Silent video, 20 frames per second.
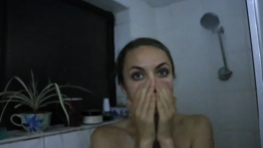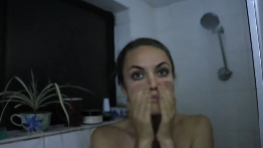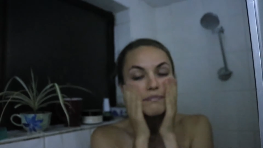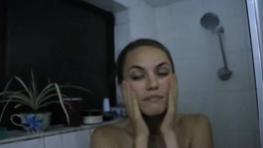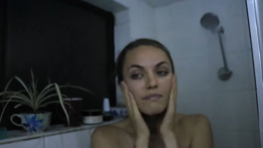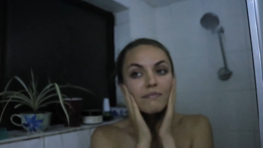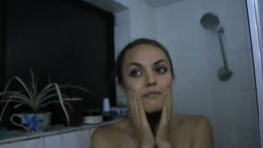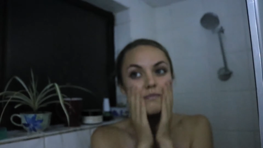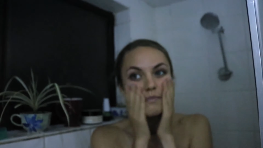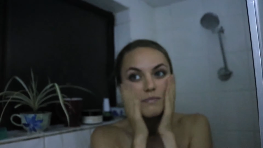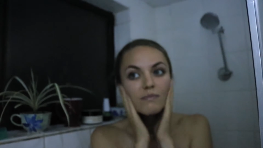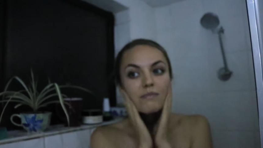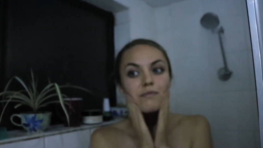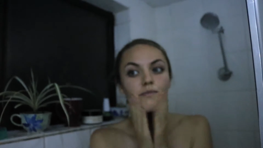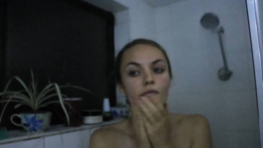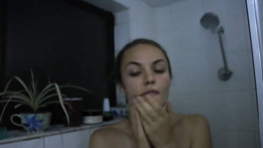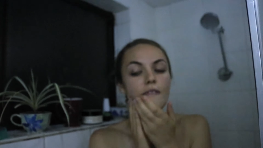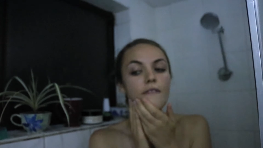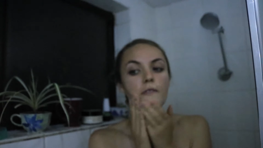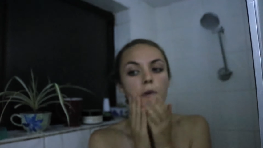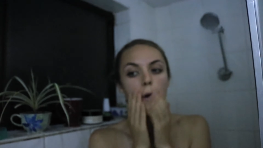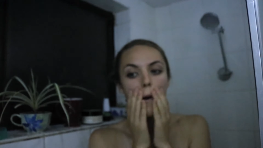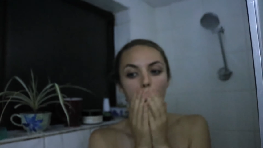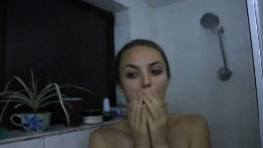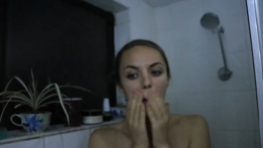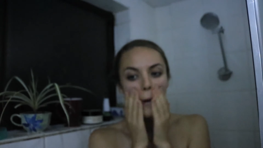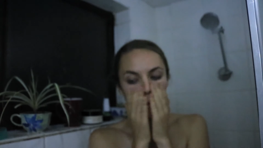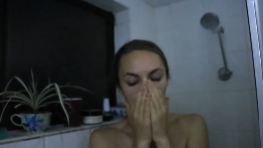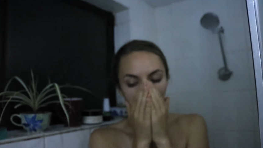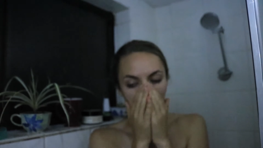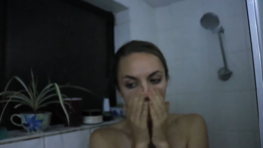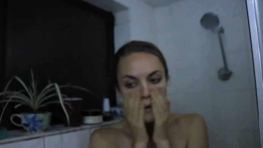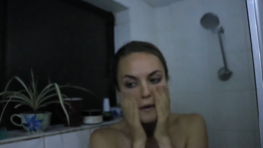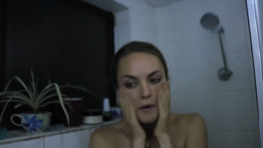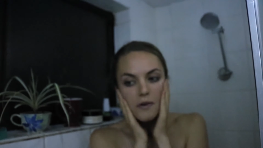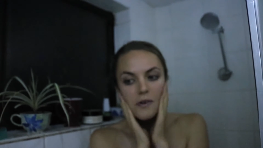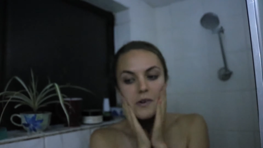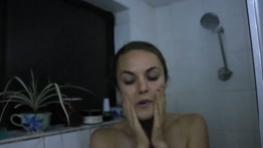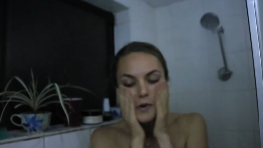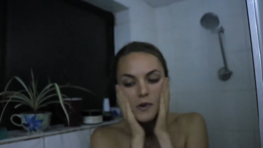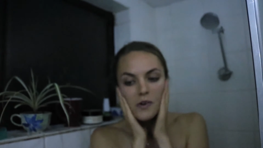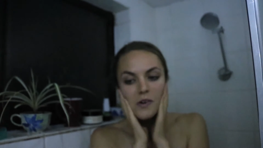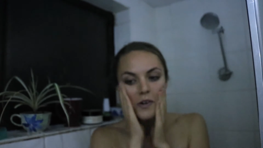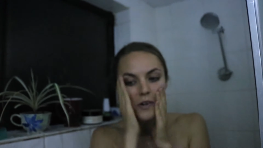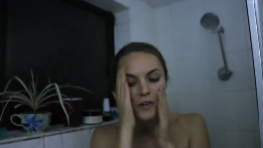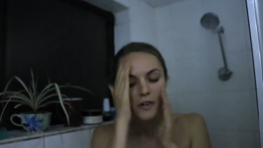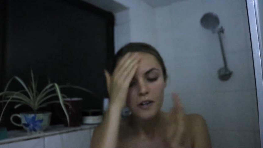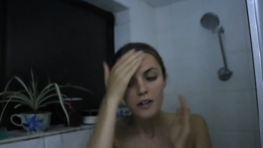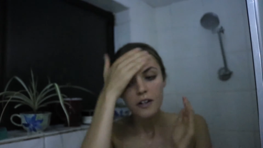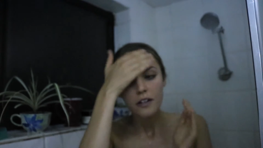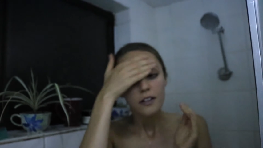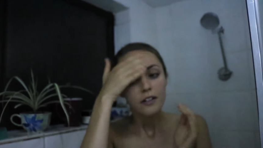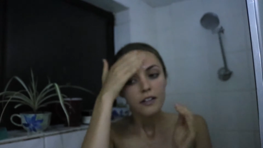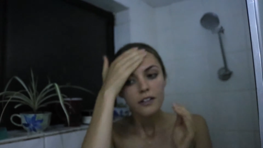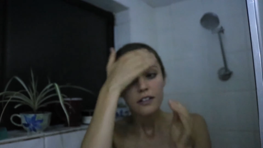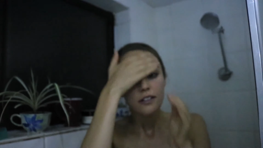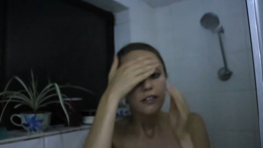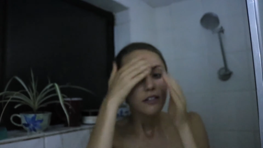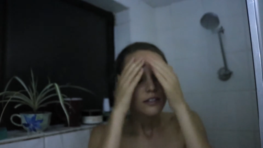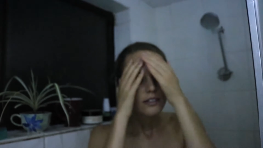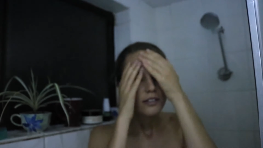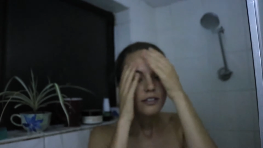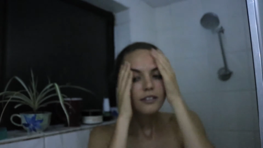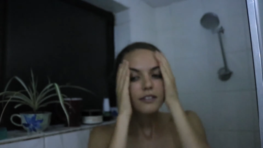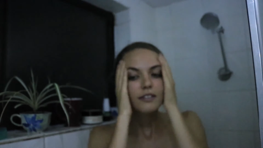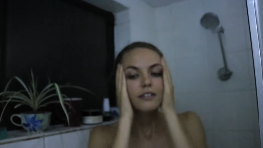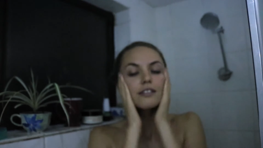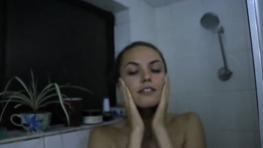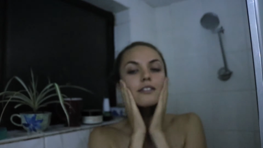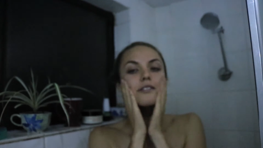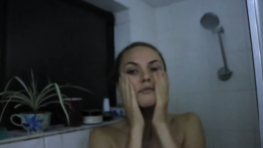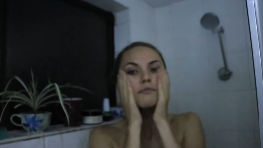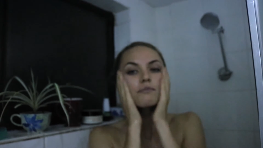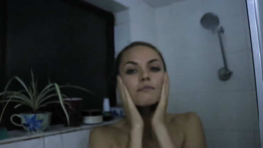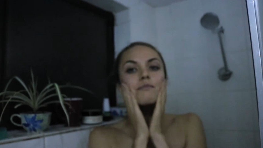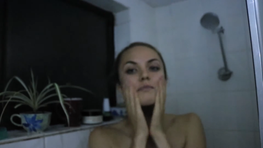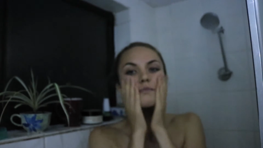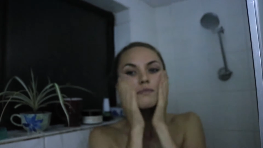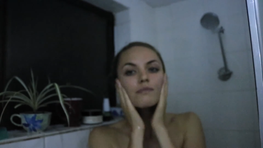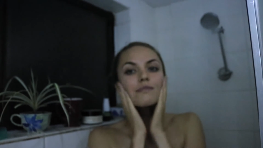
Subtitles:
[no speech]